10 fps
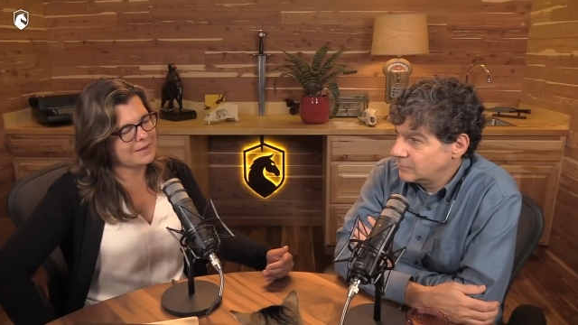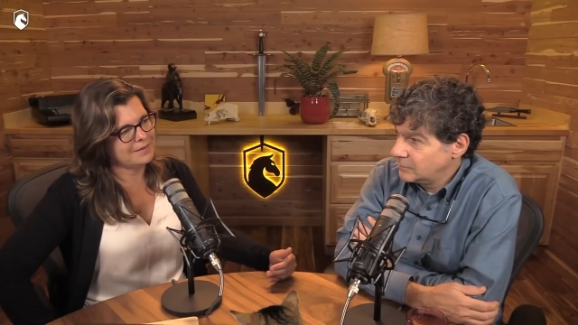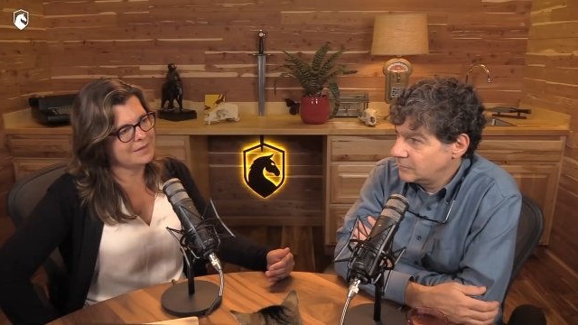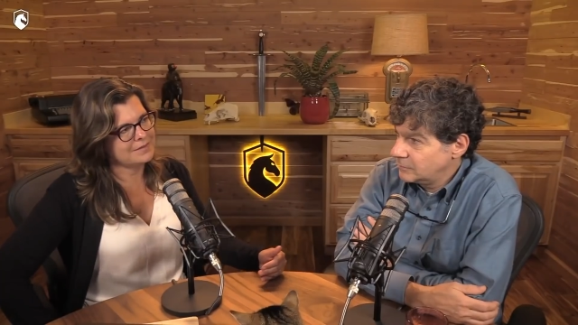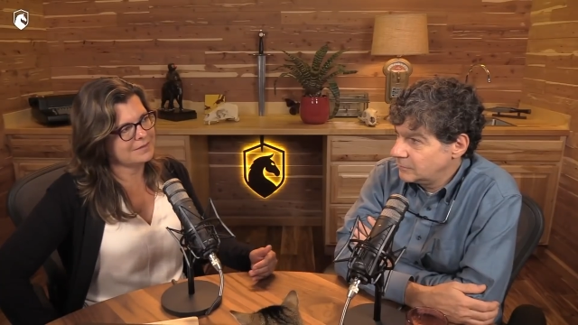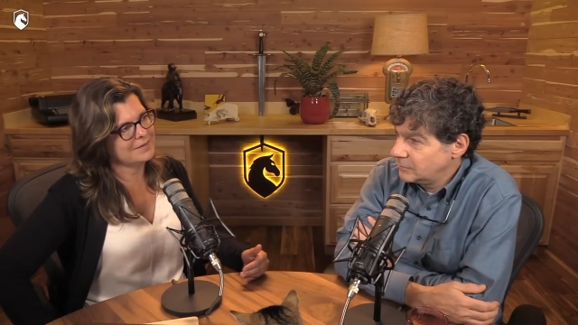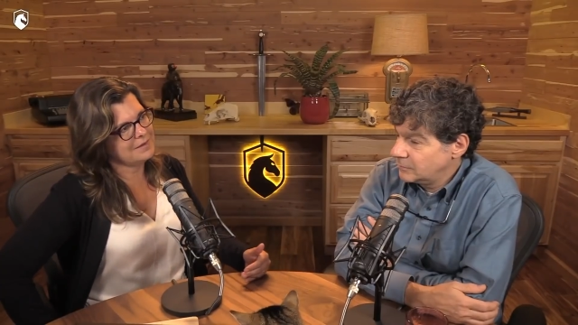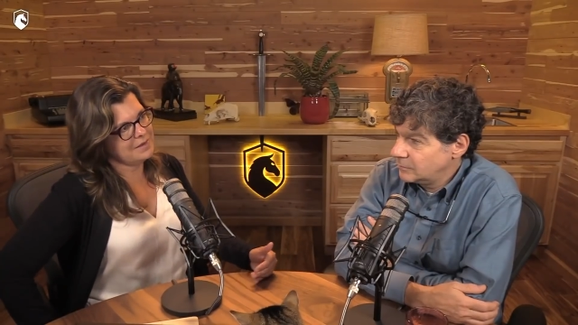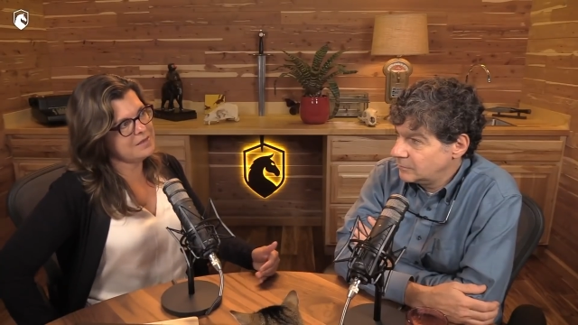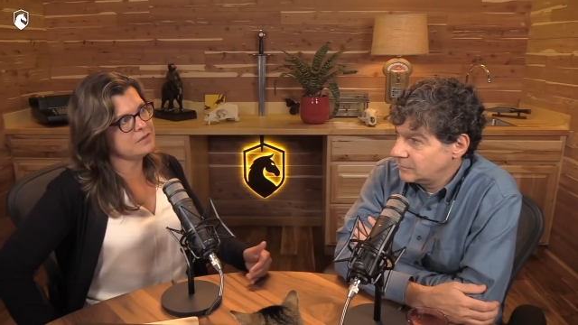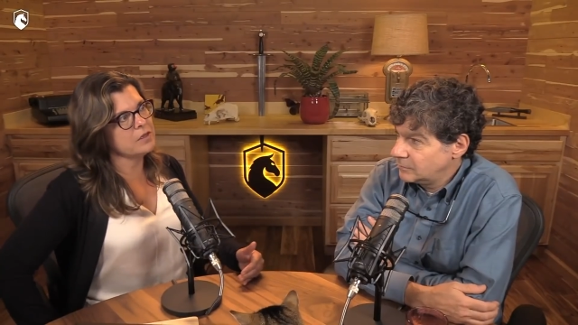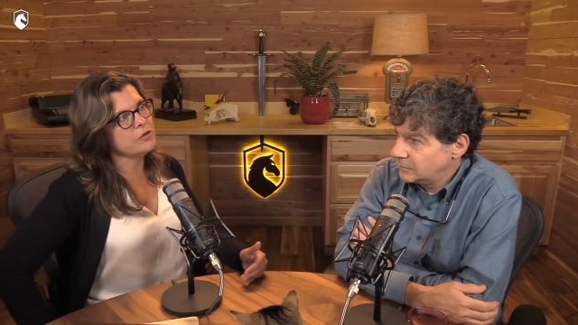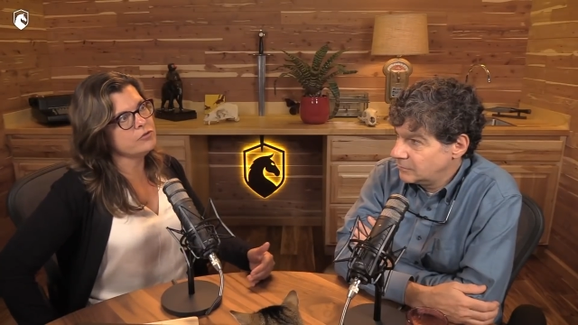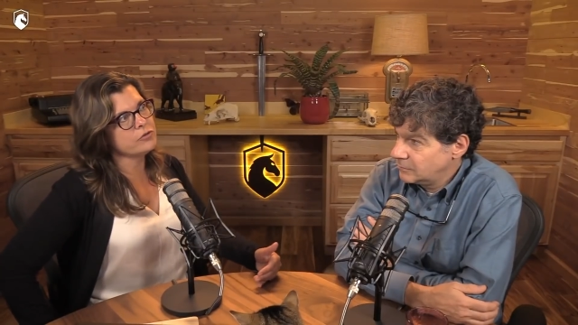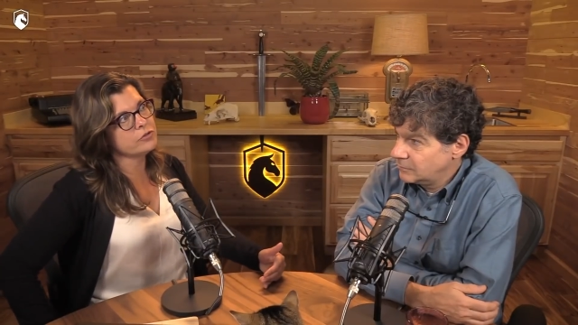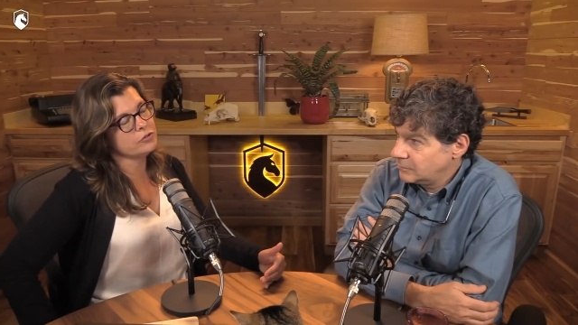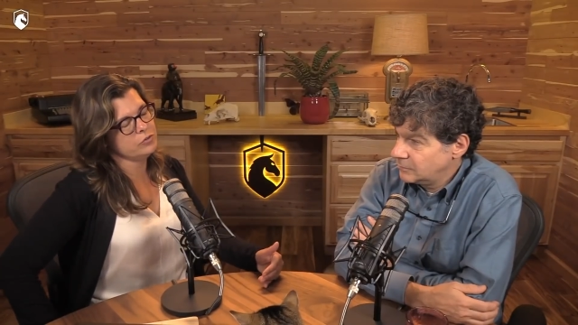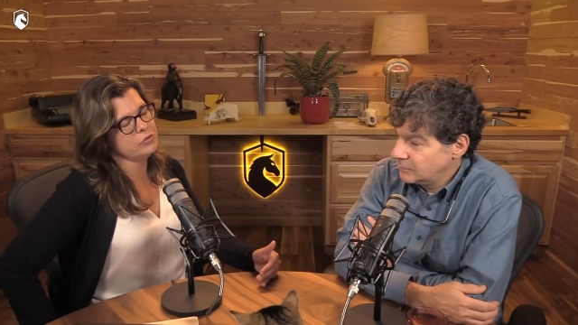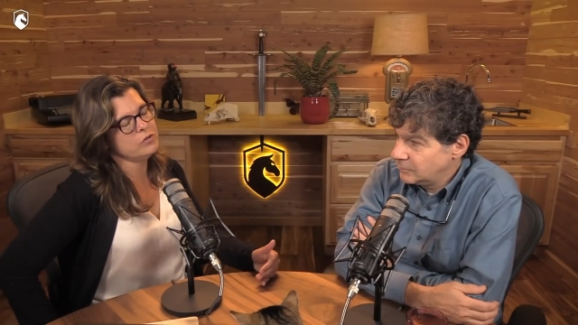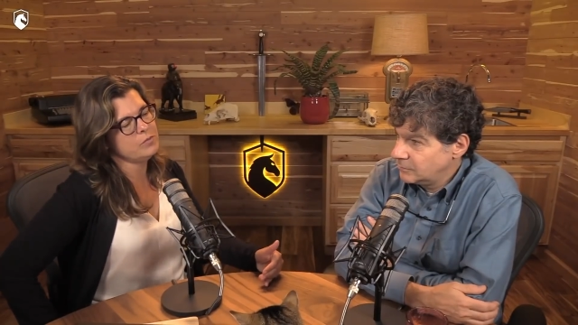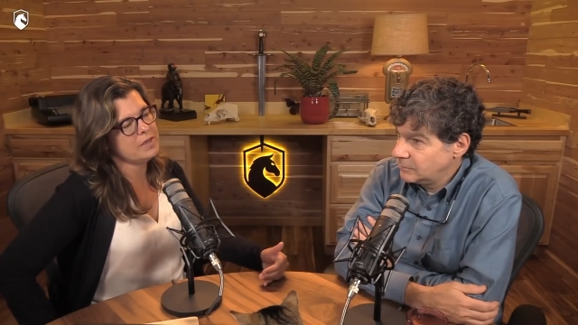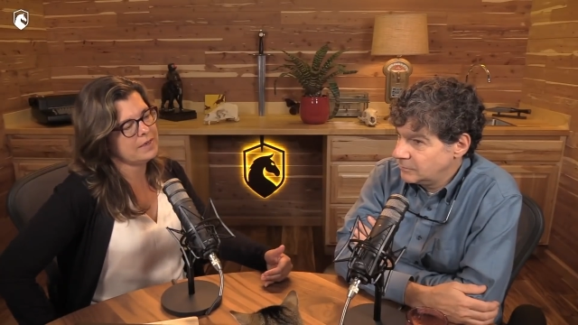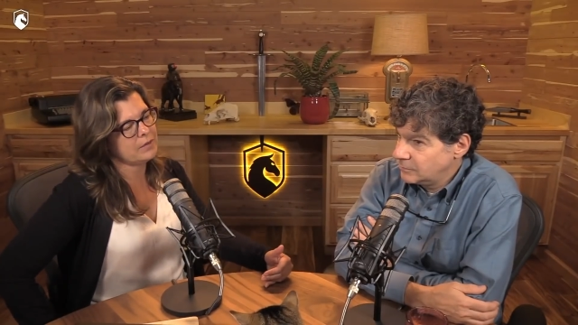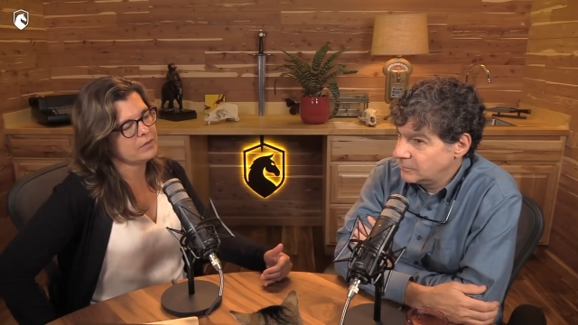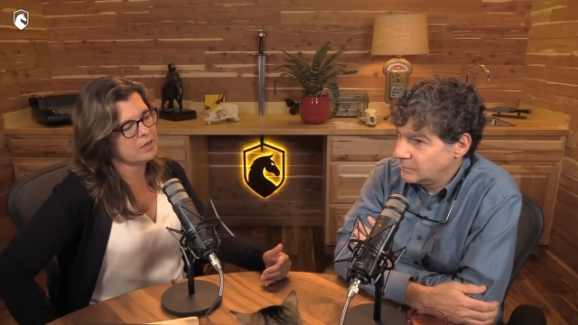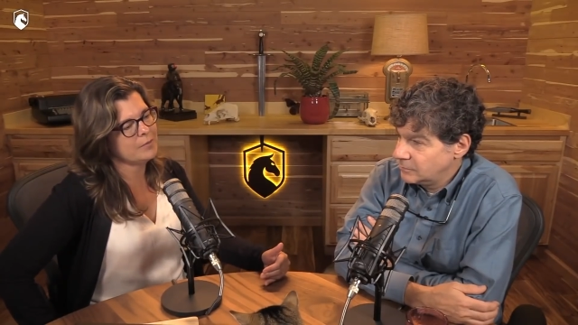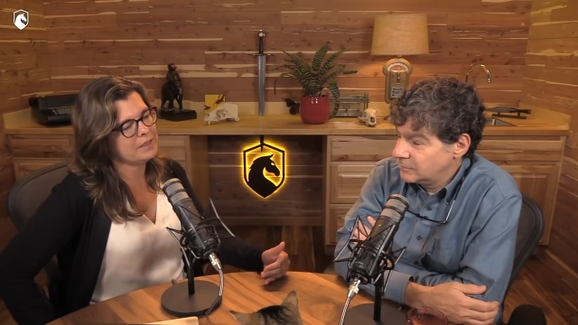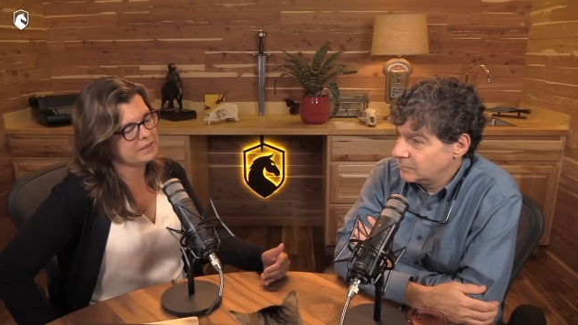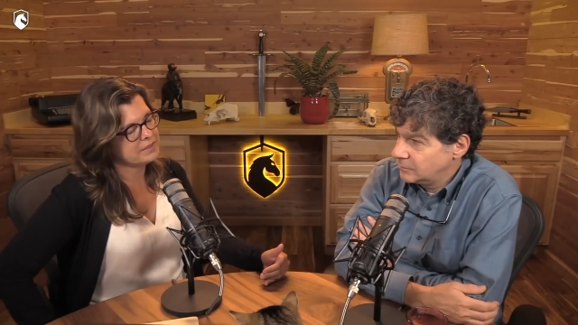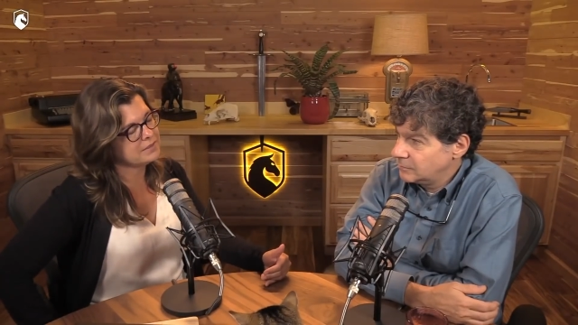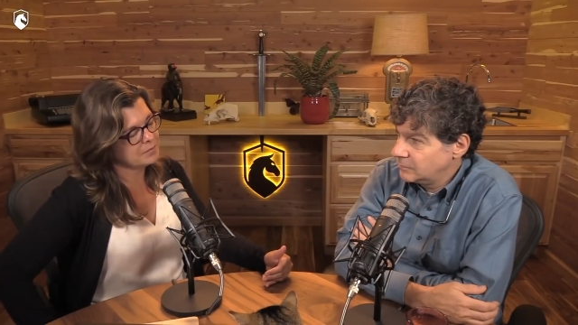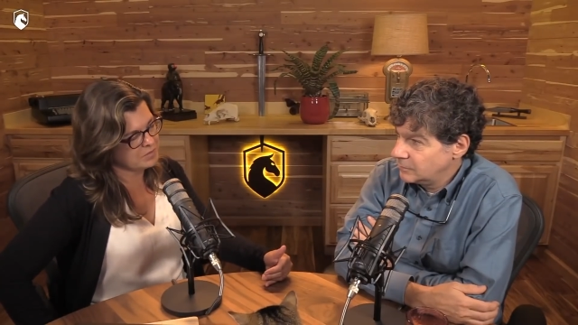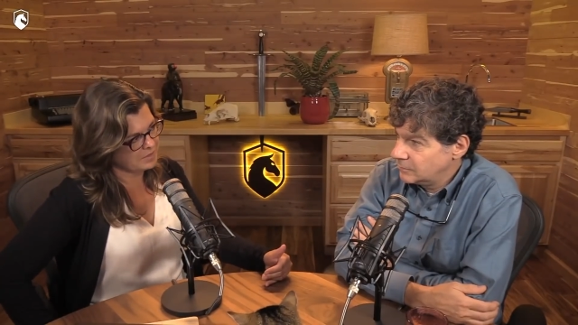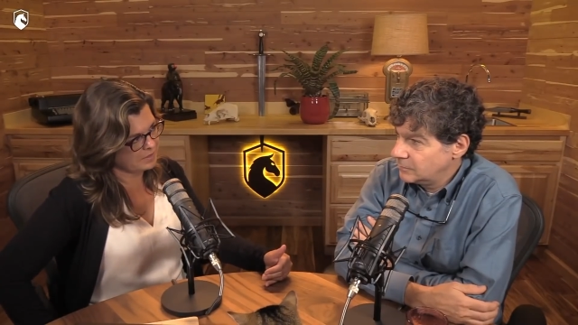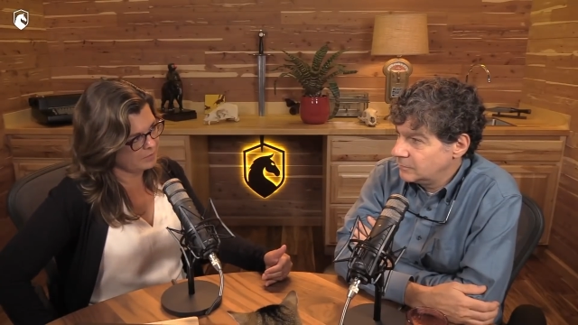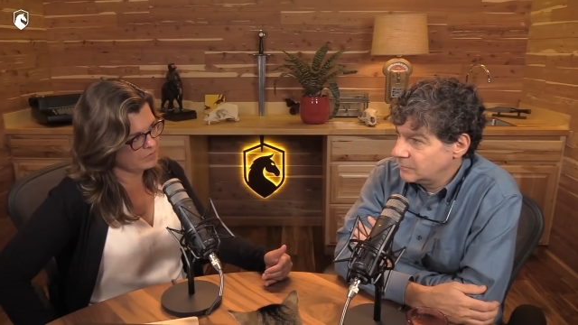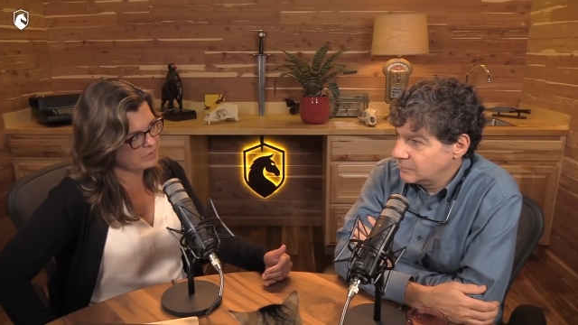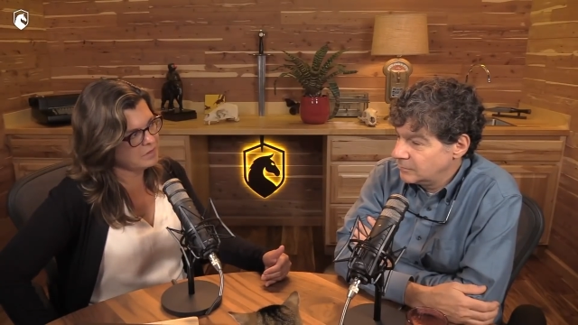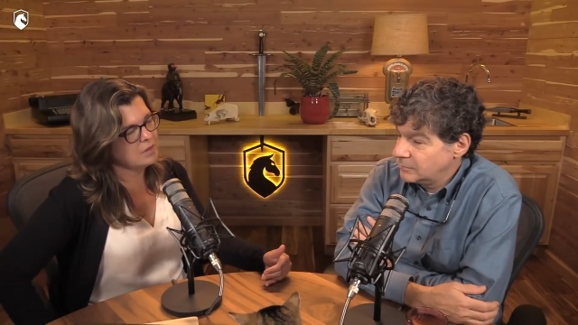Speaker 1: this is understood to be an outcome at least sometimes